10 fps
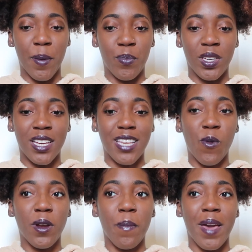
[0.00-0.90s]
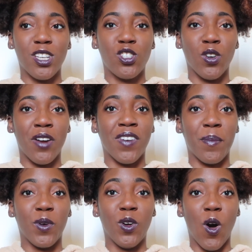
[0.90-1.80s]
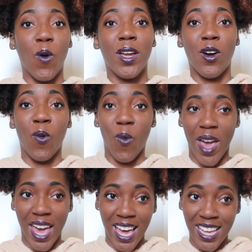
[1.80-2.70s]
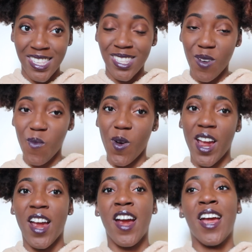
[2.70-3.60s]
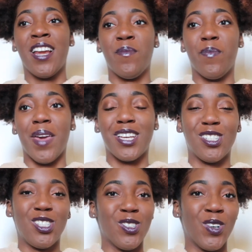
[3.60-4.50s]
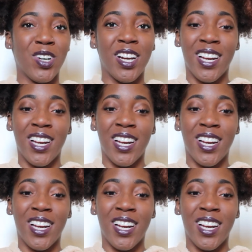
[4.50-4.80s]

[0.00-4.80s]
because I want to make sure if I'm going away somewhere and making sure